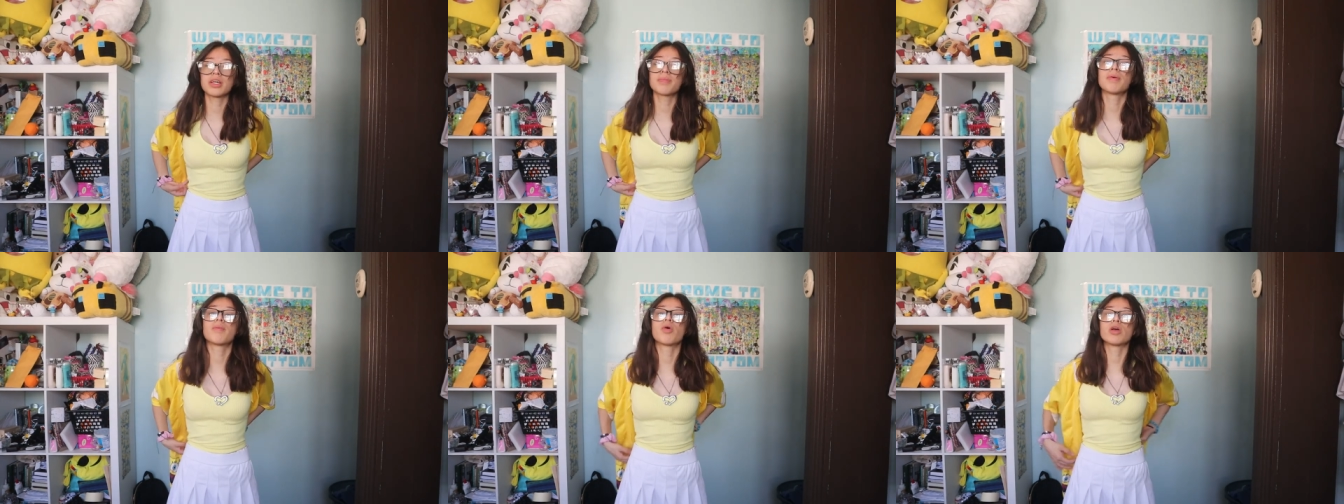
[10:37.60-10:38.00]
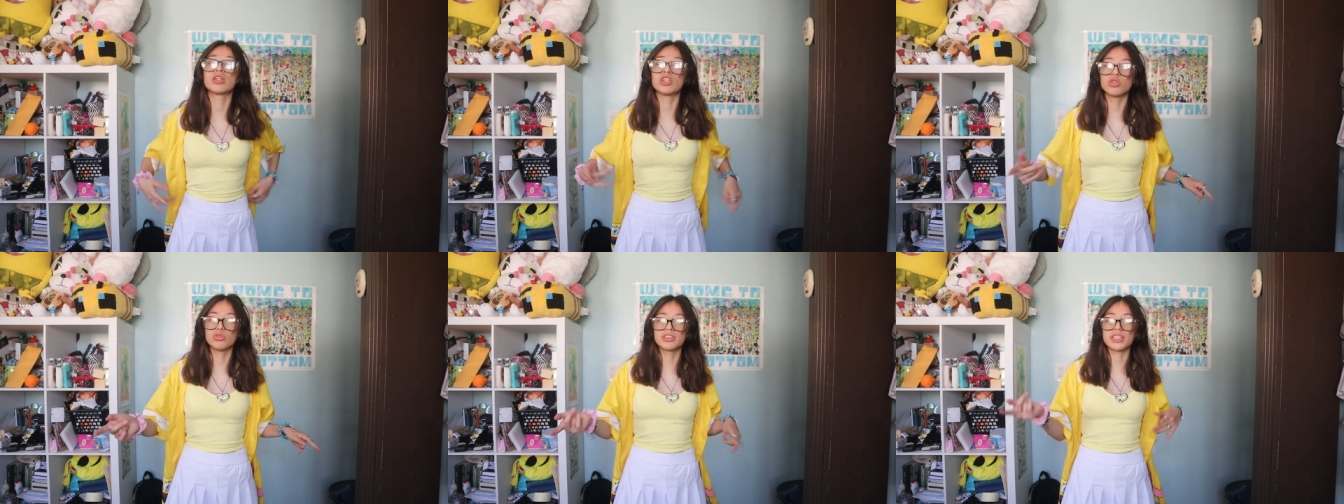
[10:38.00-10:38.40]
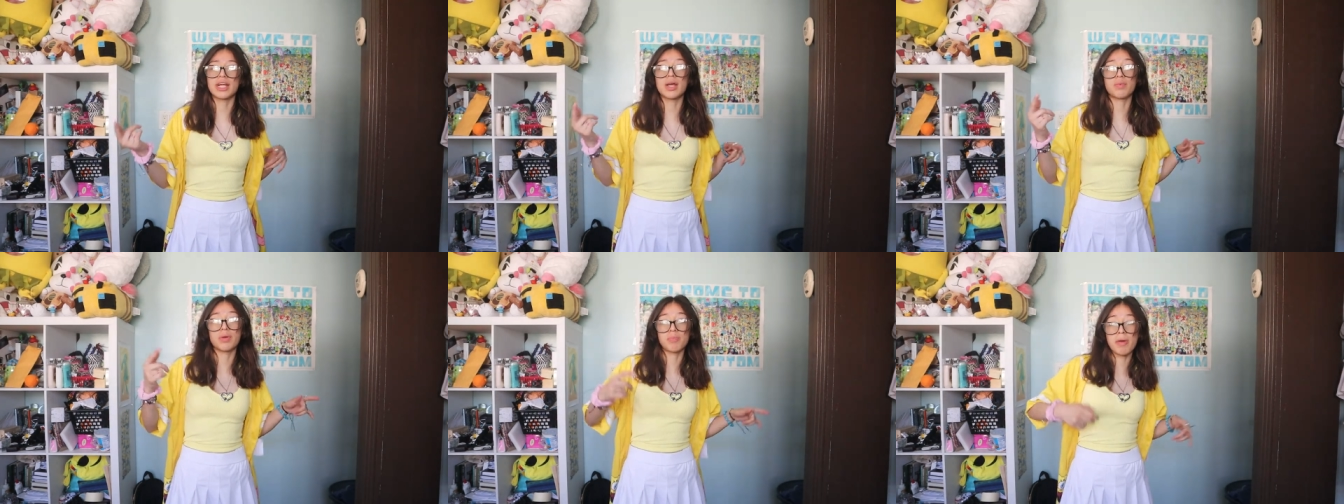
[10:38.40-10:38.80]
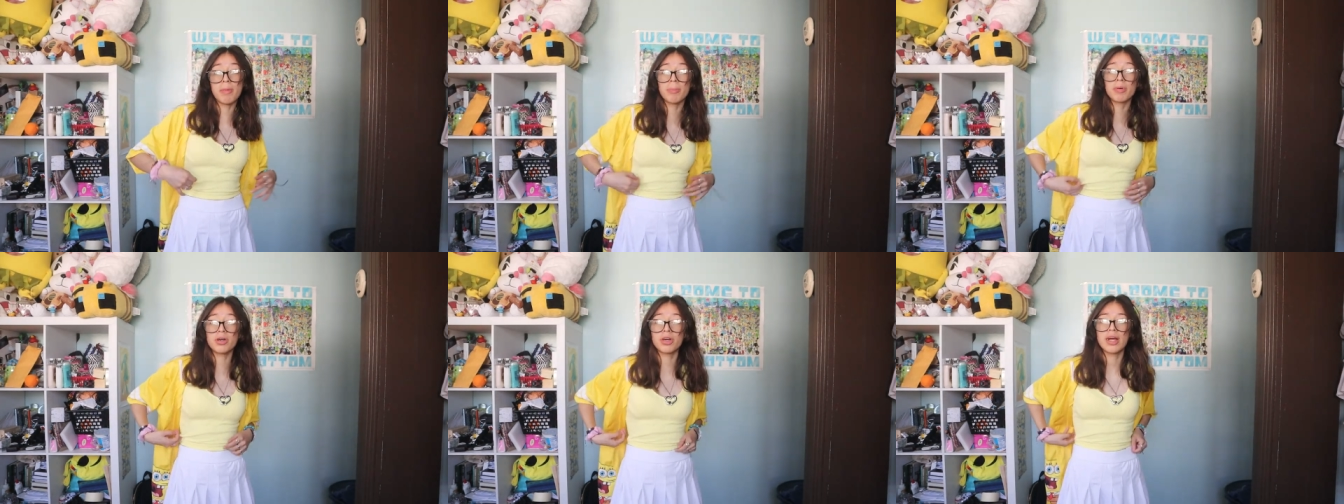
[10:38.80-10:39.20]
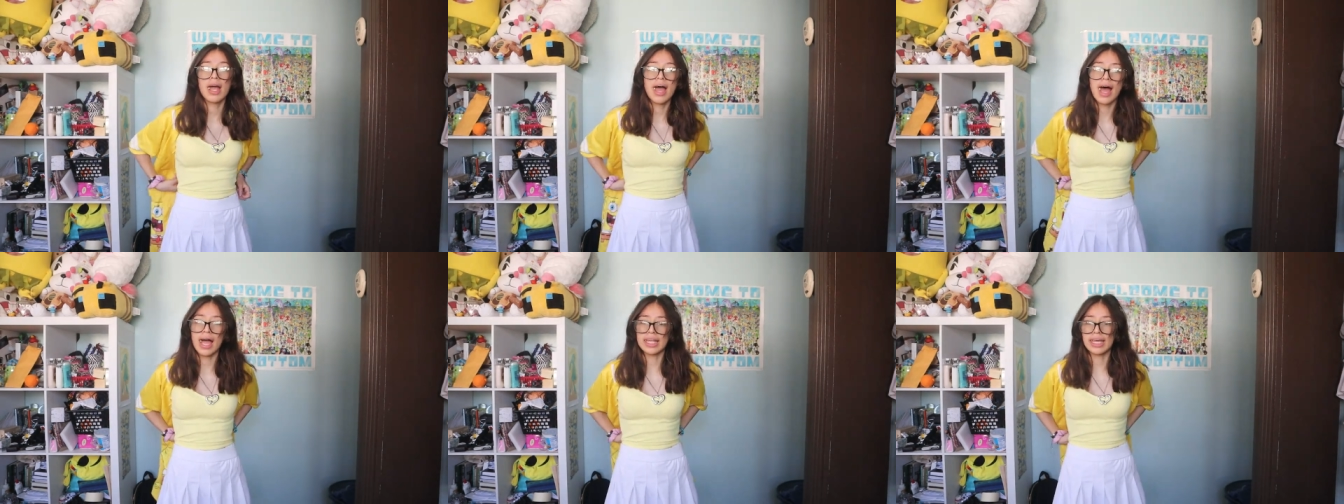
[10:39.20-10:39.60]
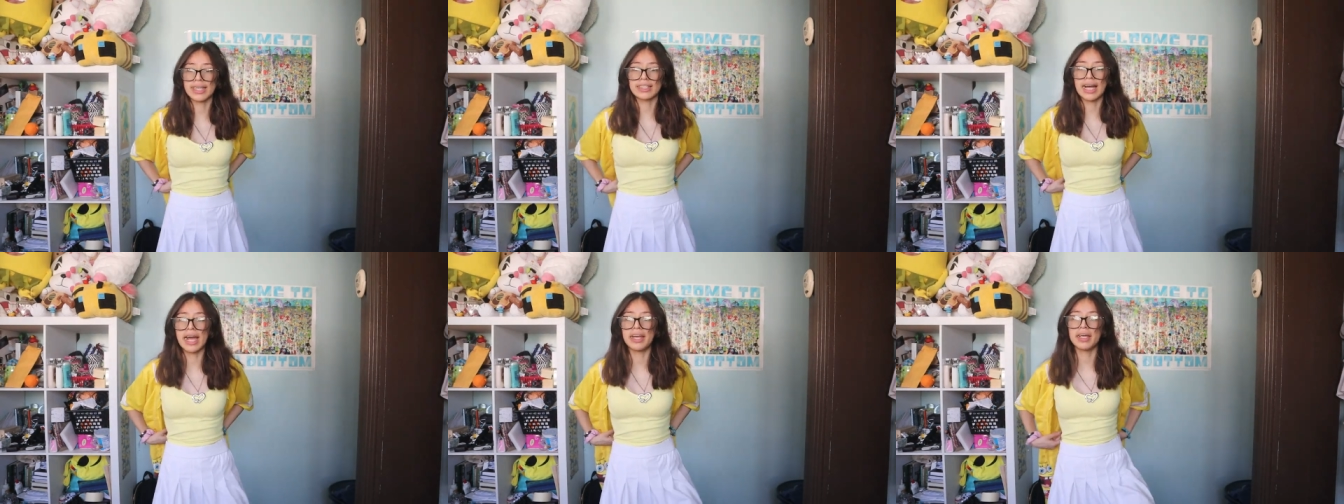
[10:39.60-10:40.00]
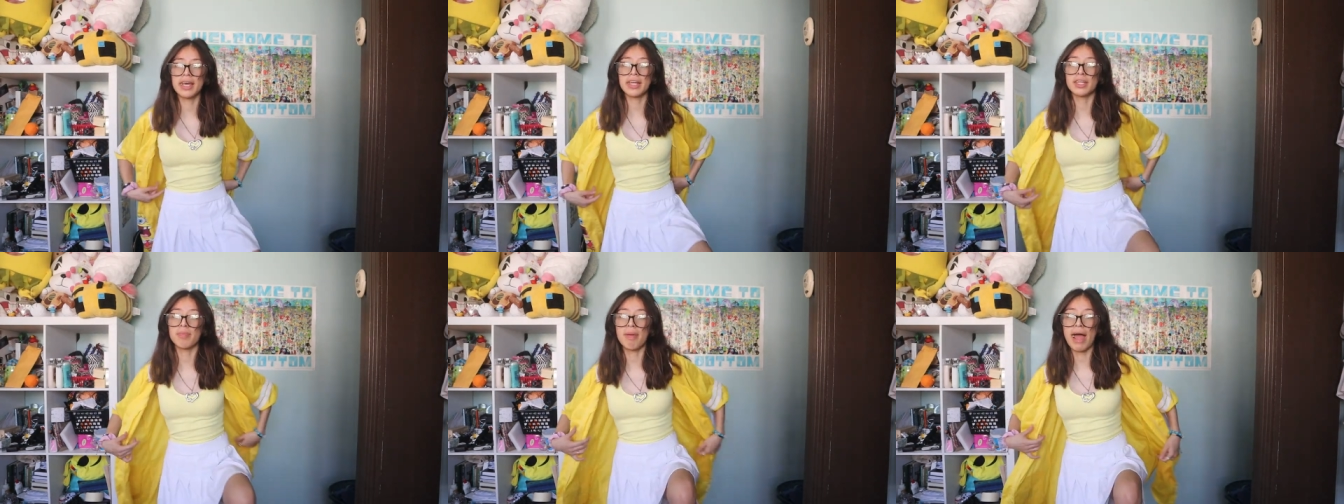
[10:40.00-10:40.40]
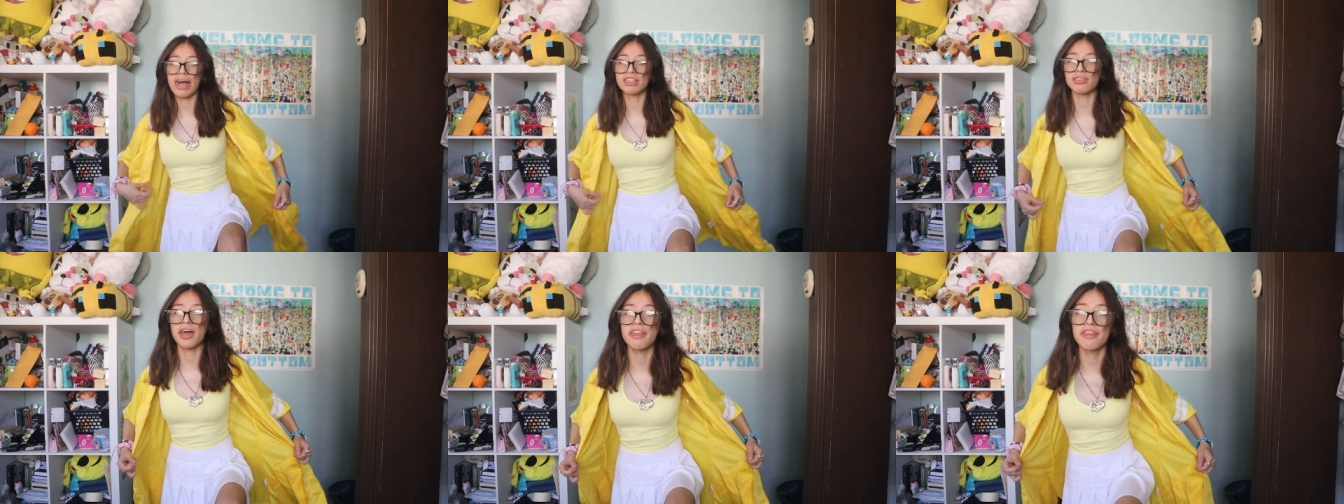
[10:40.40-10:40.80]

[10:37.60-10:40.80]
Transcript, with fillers: a little bit more loose than I remember. I like tighten it in the back, so I